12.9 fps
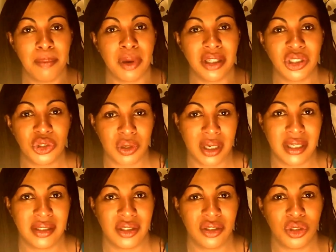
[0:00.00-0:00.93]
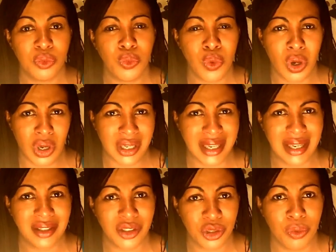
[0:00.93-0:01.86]
by trying to work
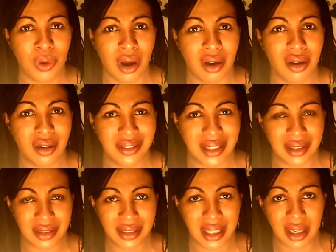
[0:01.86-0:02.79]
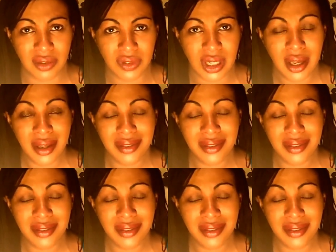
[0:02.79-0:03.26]
it too hard ourselves.